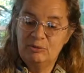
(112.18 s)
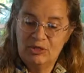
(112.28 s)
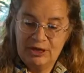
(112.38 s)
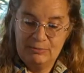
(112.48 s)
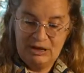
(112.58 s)
will
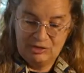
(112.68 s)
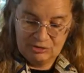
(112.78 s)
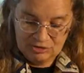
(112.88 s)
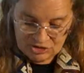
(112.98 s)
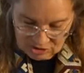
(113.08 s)
then make their
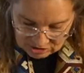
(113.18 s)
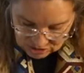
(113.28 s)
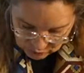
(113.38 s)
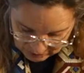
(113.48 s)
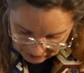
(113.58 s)
own skirts,
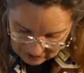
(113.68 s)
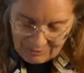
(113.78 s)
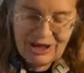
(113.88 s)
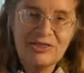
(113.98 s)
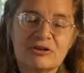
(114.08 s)
wear them, and they're